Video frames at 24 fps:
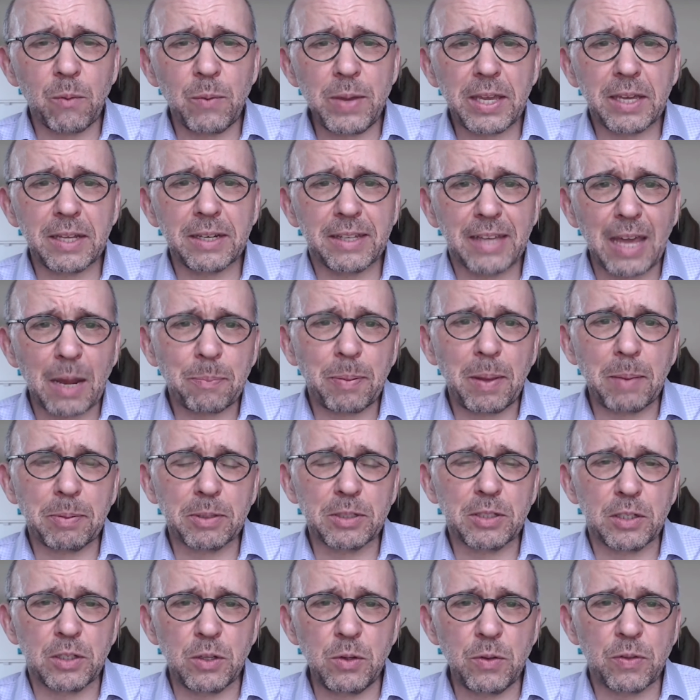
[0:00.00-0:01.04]
We can get people
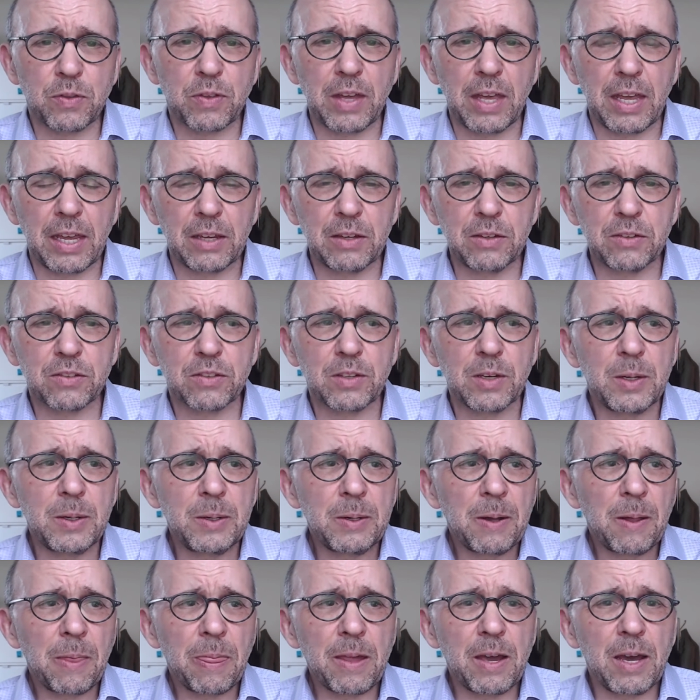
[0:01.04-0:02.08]
to do things
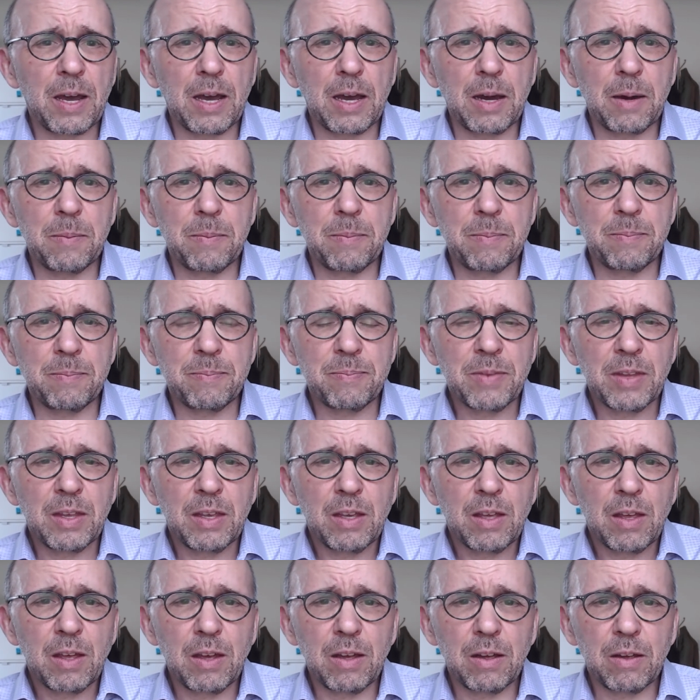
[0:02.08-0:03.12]

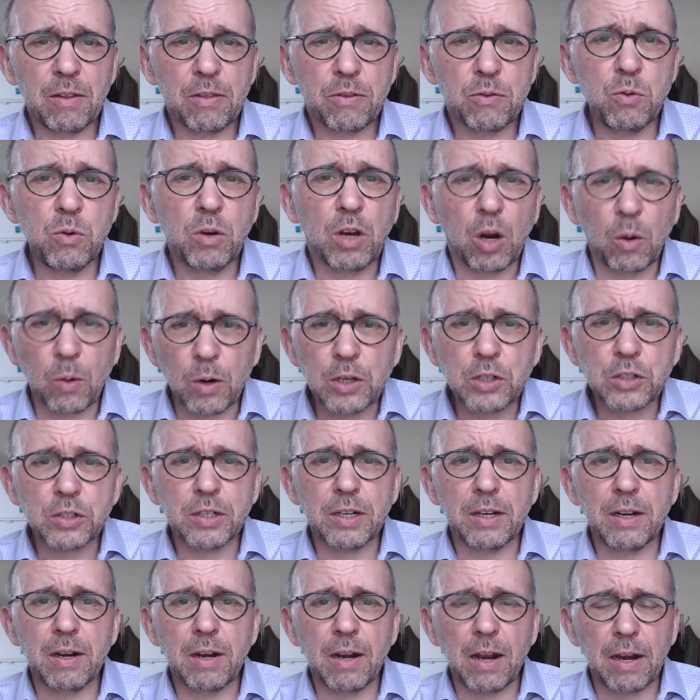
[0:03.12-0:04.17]
through
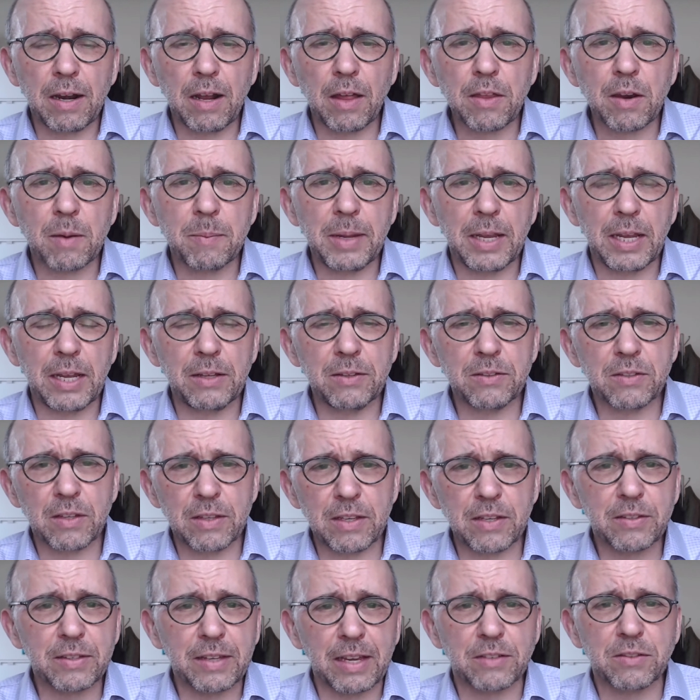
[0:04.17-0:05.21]
coercion and other means. And
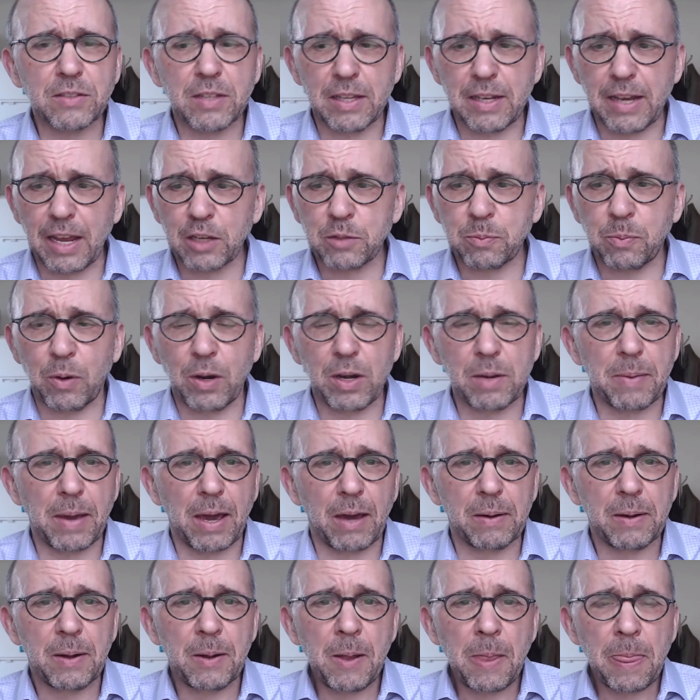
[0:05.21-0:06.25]
this gets to the next point
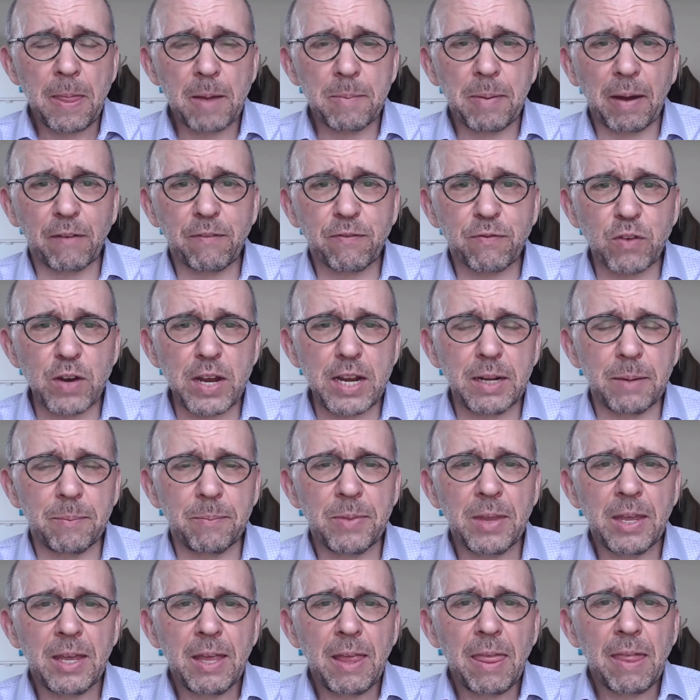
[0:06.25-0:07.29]
about freedom.
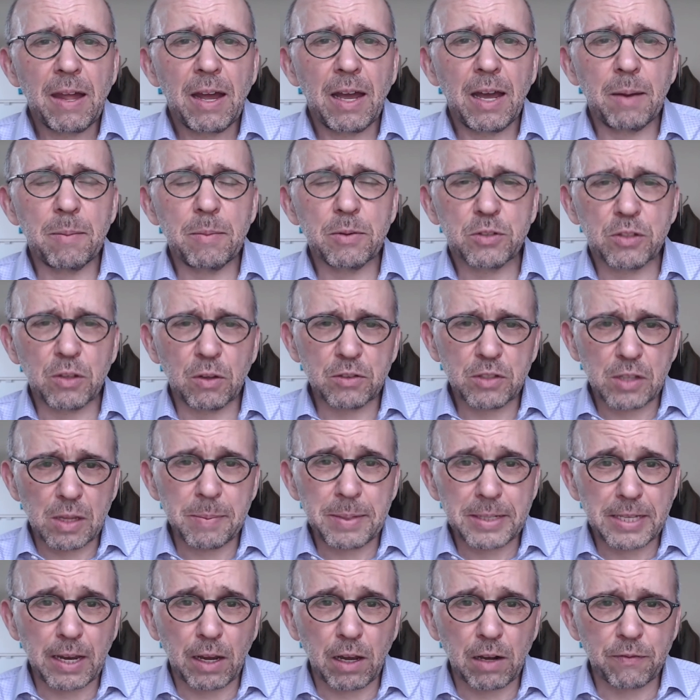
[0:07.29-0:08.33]
So let me
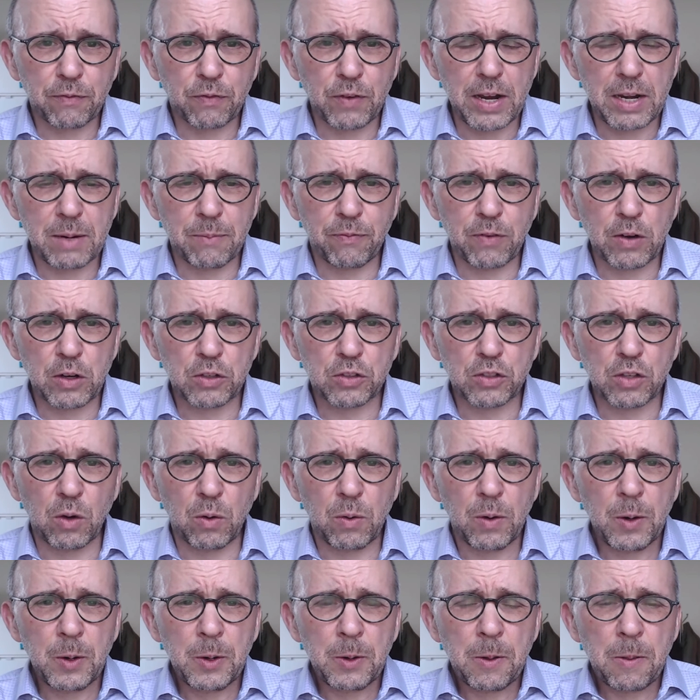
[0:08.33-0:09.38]
take on freedom first.
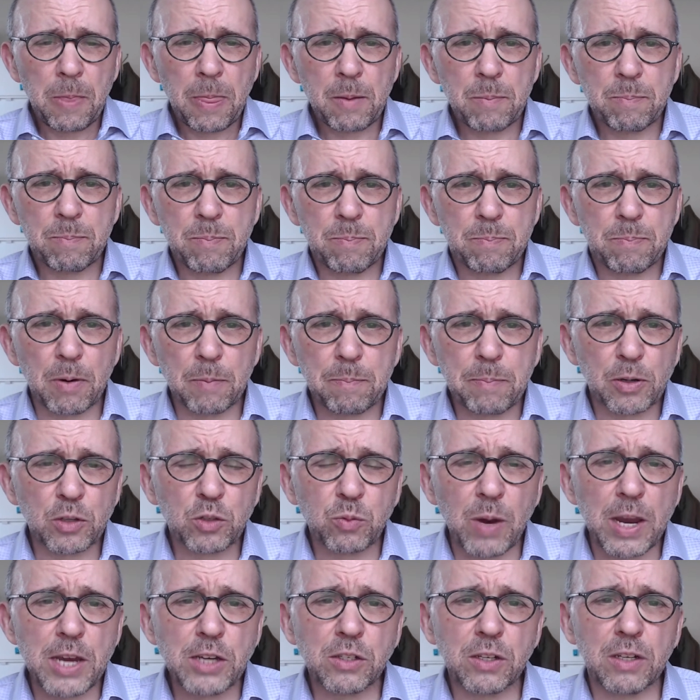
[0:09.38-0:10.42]
So
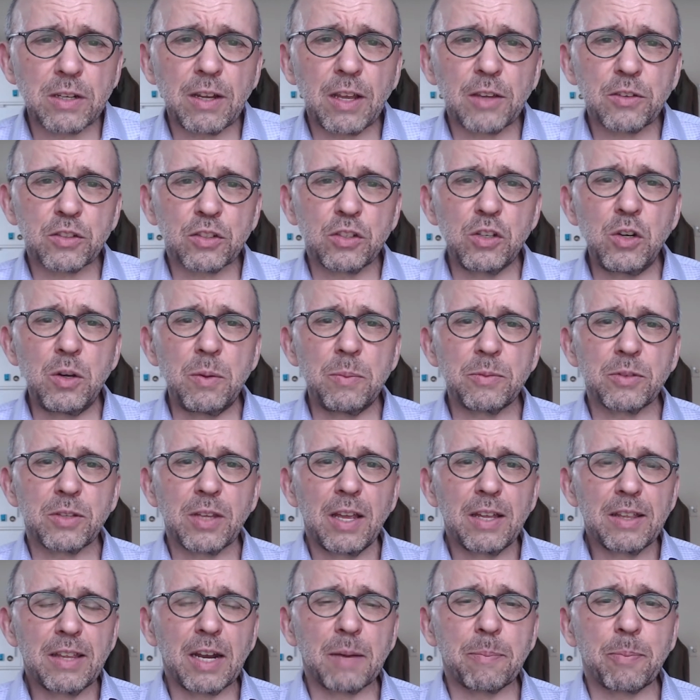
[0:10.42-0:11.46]
persuasion assumes
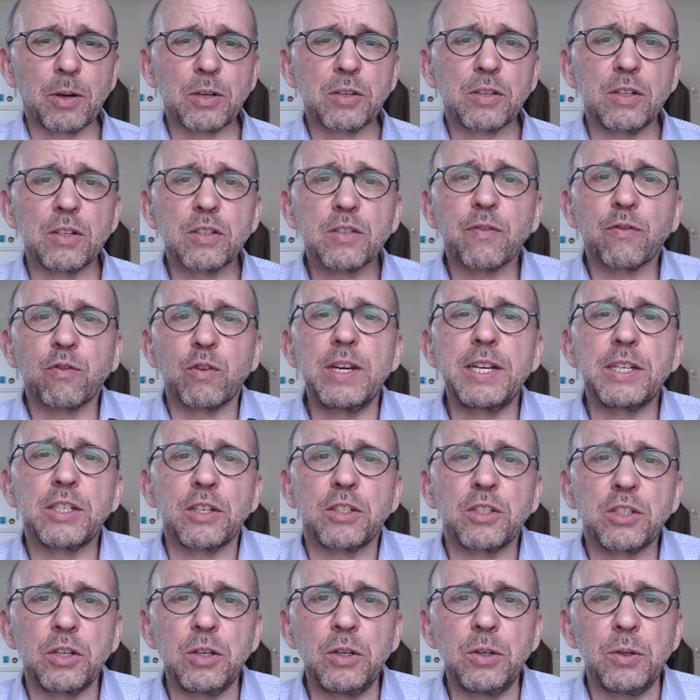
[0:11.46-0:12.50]
that a person is free to
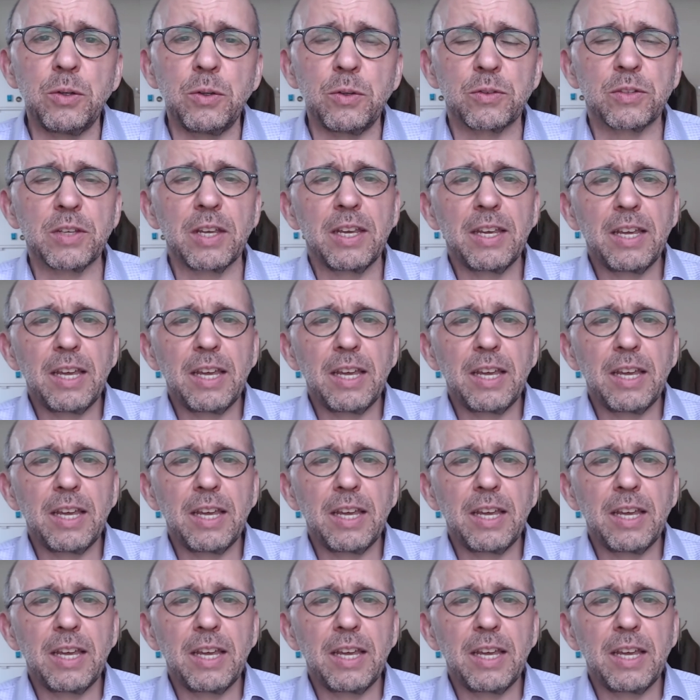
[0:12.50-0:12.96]
choose.